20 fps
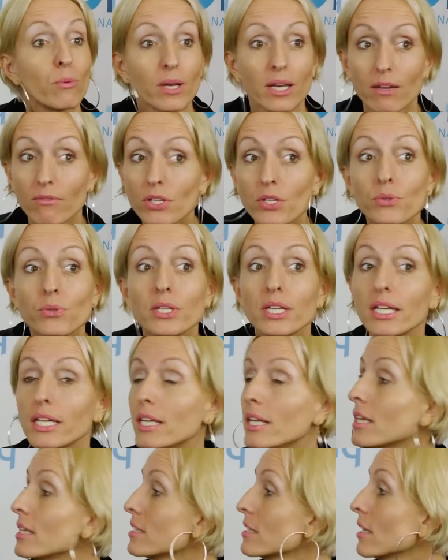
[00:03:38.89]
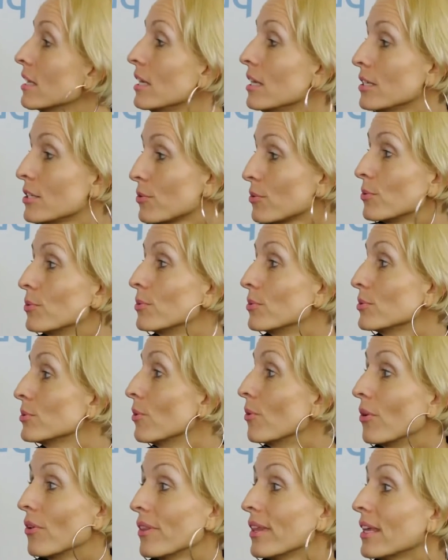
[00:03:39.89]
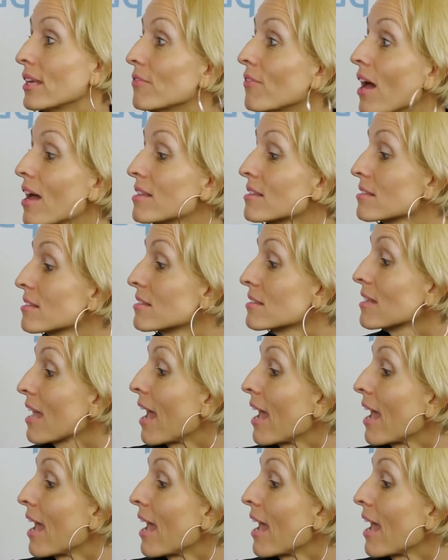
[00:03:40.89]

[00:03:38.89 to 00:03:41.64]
whenever you need it, to all the advices.